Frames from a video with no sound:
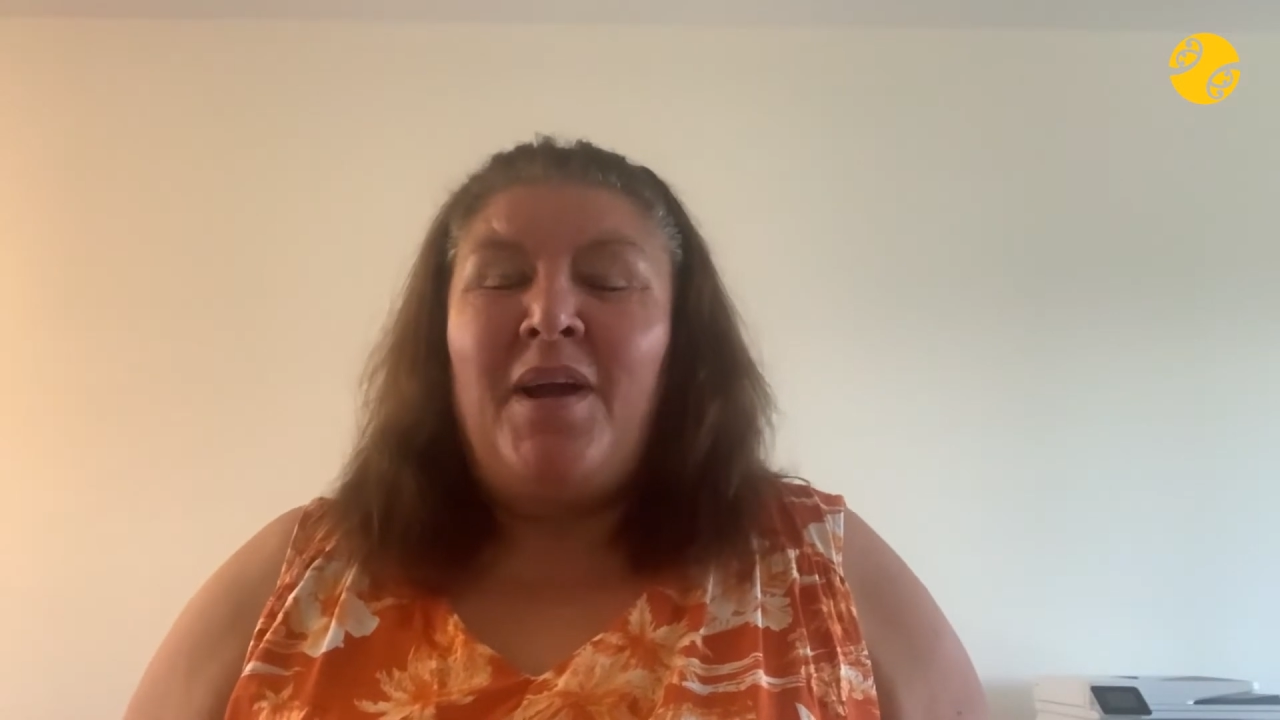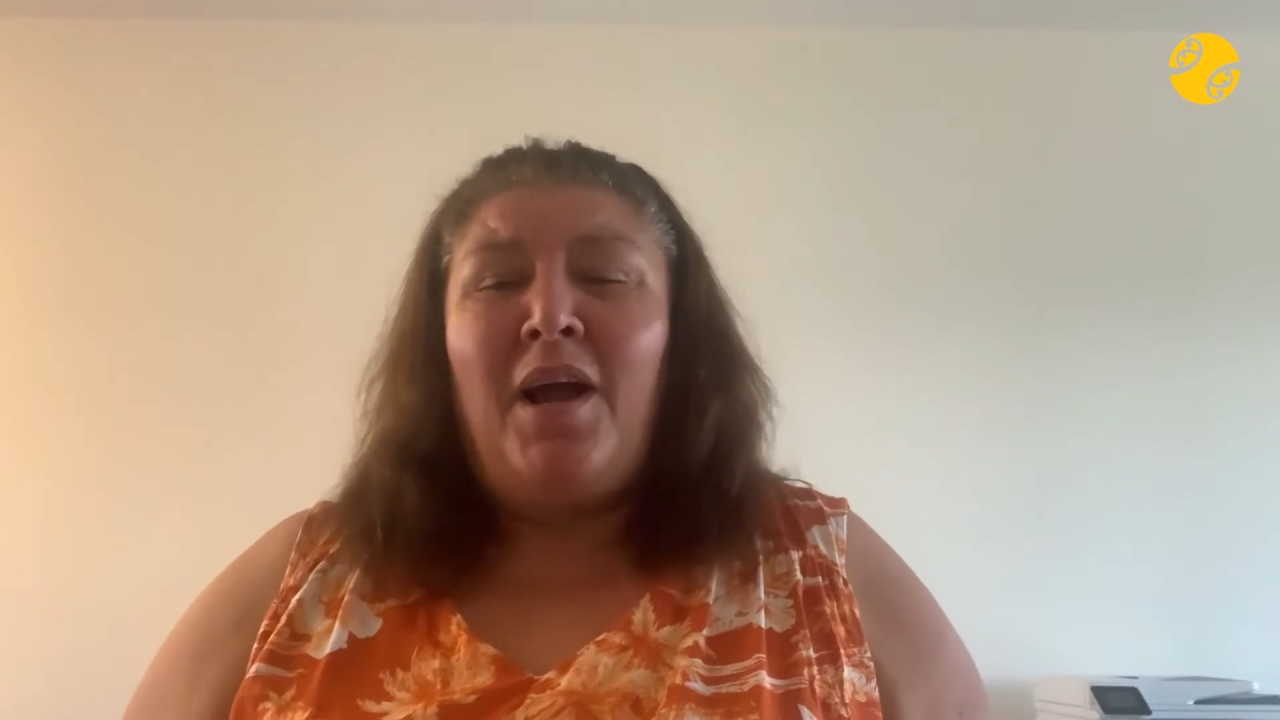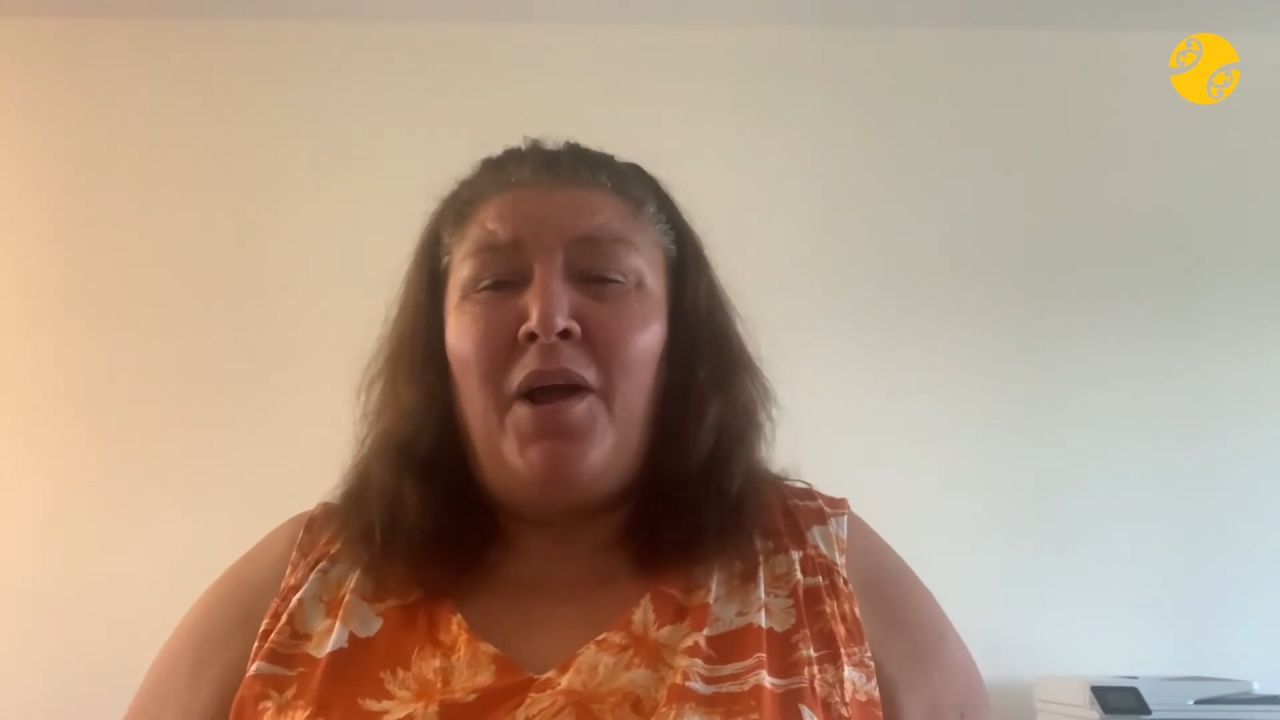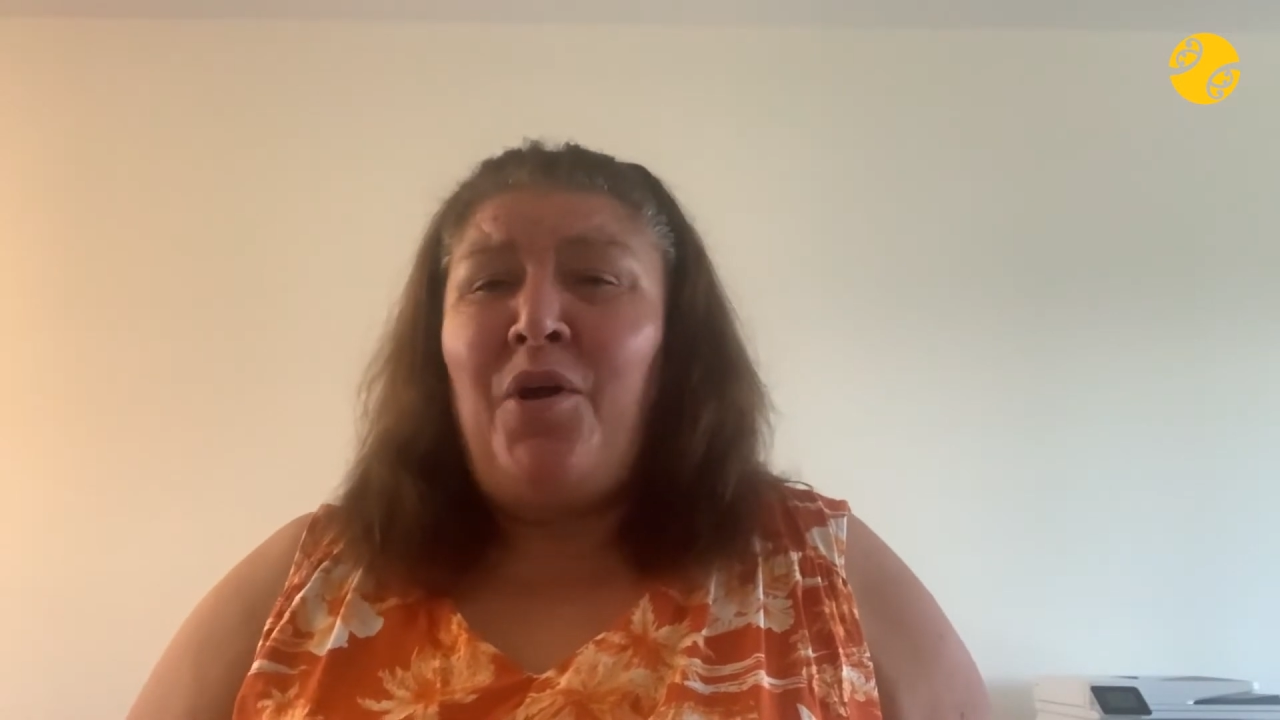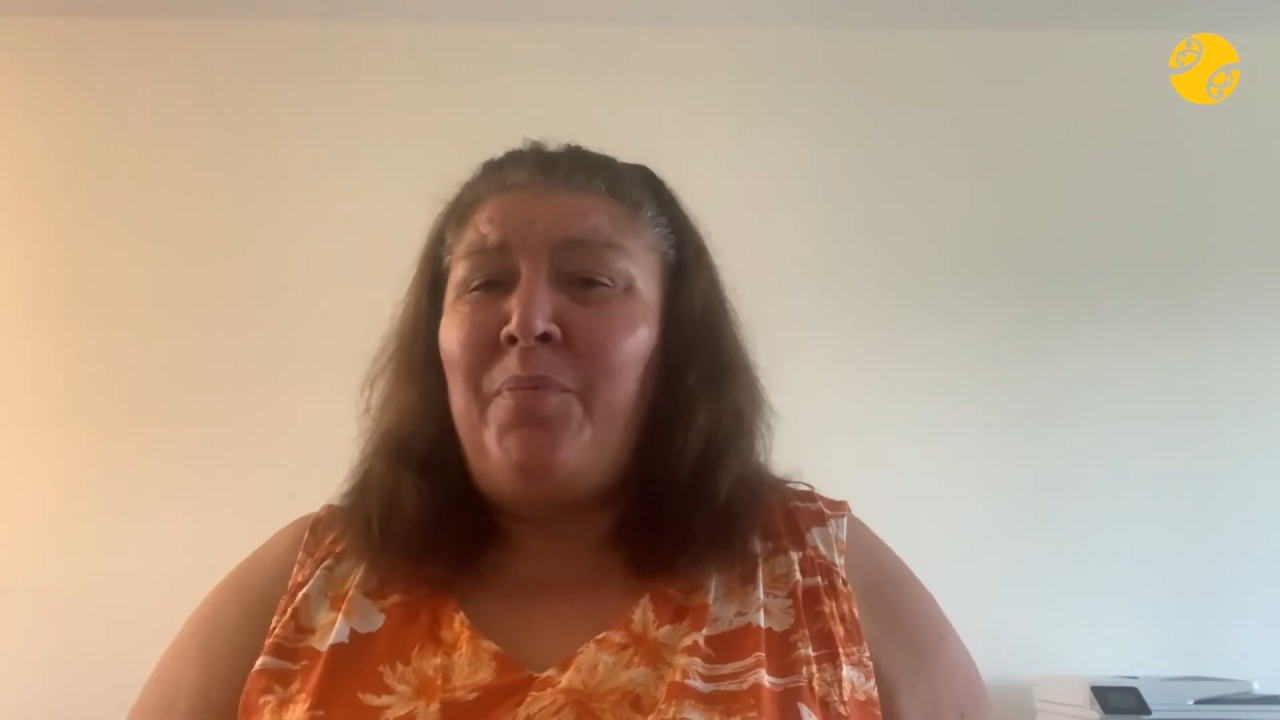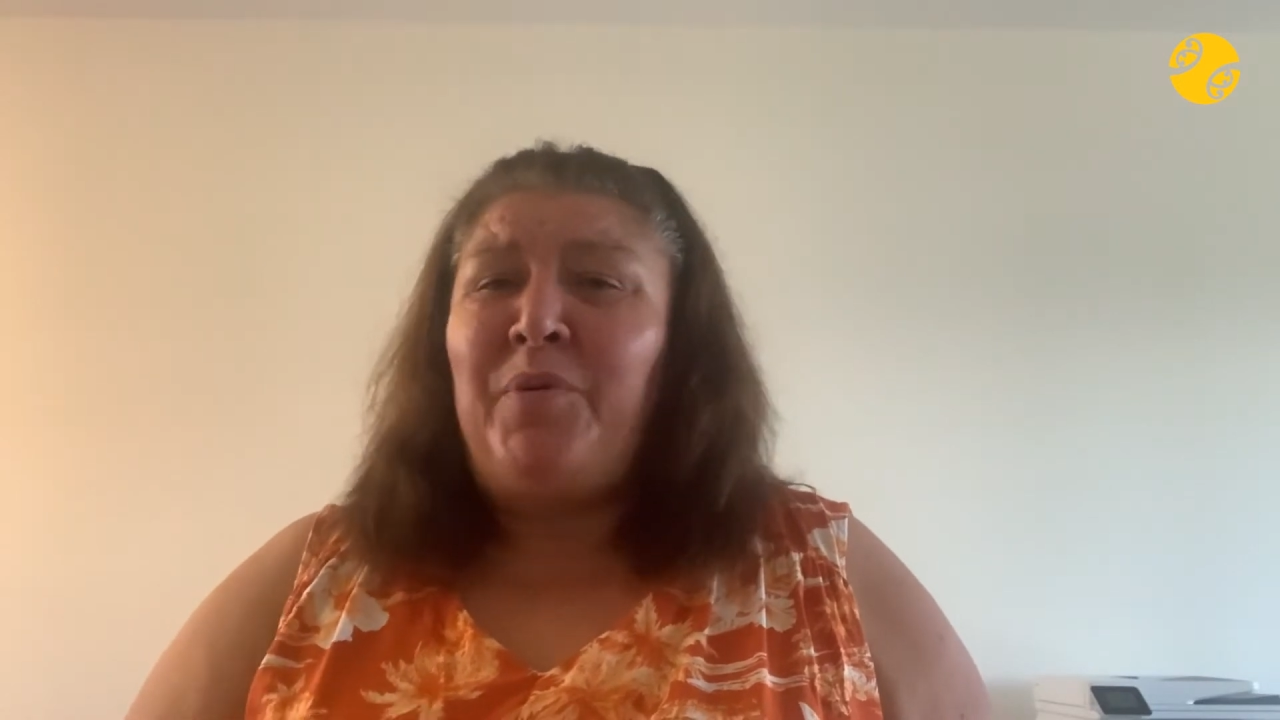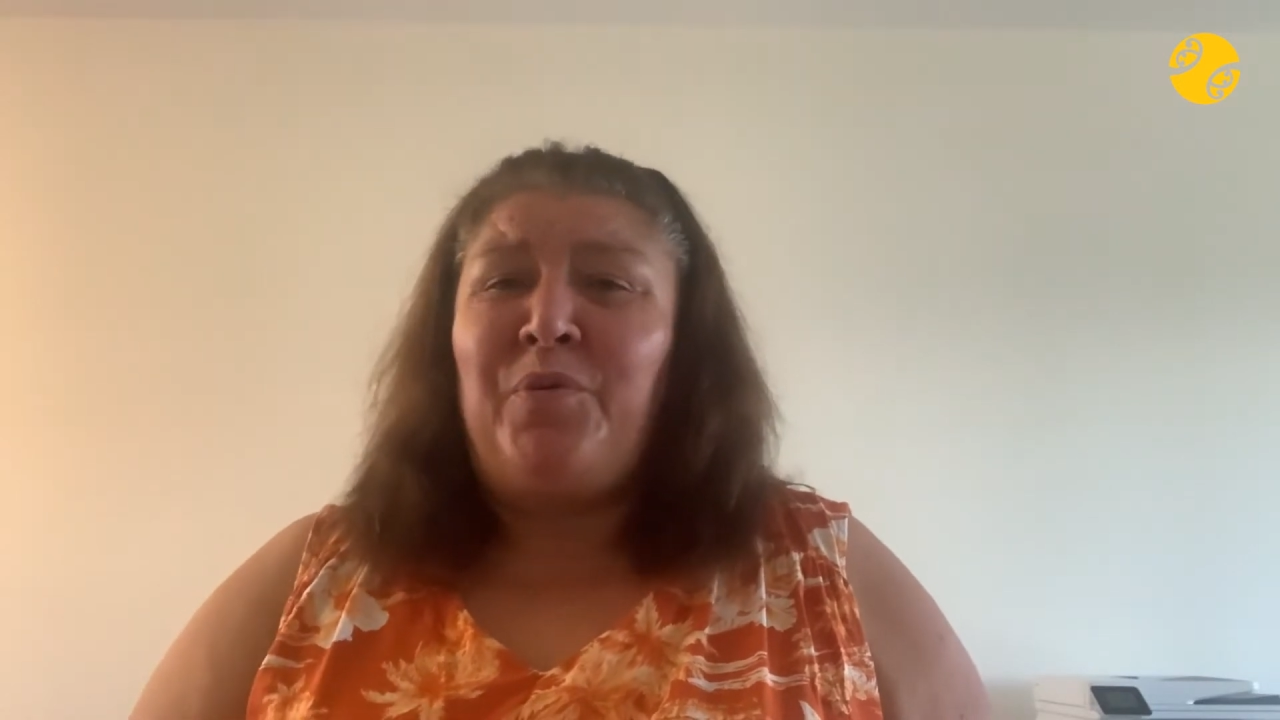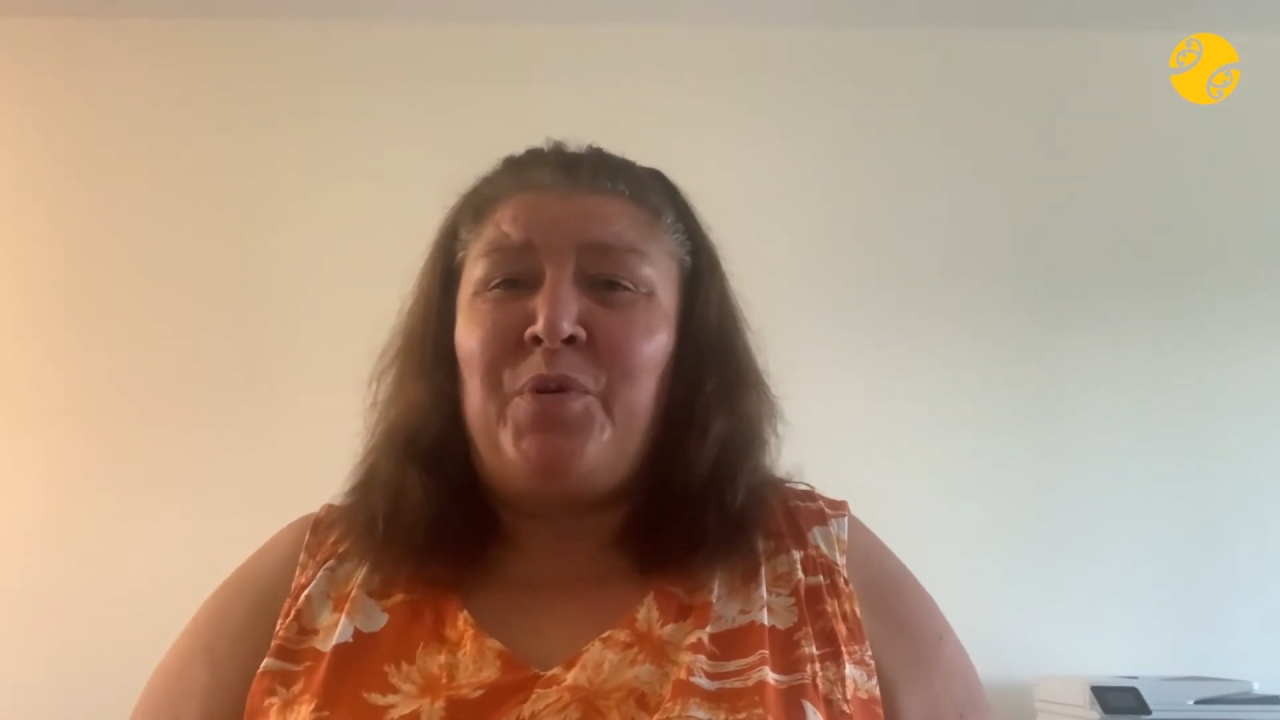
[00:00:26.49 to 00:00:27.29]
I hope you're